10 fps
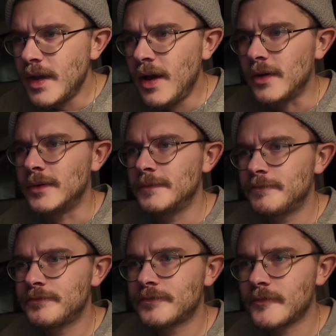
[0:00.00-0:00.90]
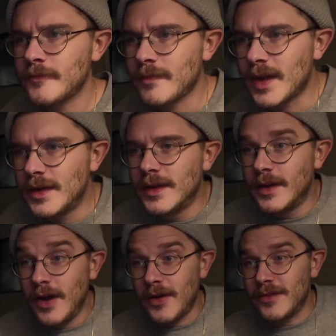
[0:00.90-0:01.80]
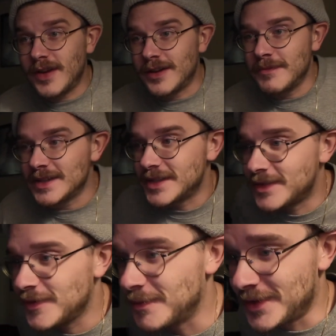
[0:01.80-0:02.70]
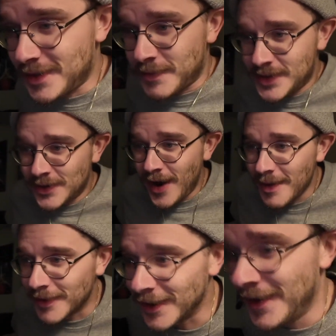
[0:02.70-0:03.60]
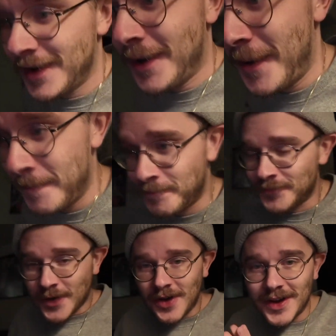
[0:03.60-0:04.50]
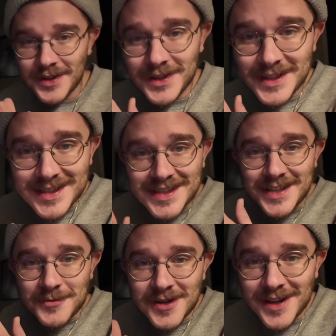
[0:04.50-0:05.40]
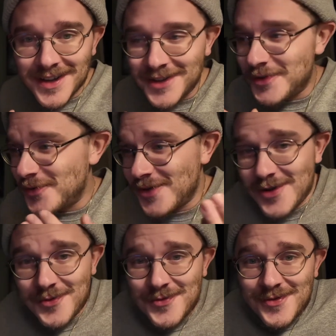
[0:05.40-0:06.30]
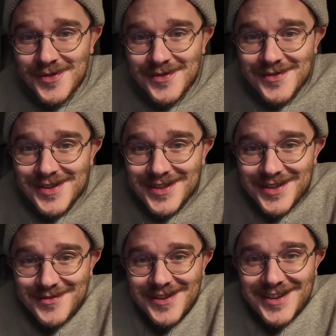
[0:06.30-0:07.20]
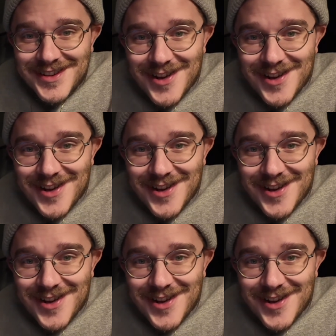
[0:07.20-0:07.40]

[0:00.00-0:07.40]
Oh. Oh, I've got a message from a subscriber. Well, let's see what do they want to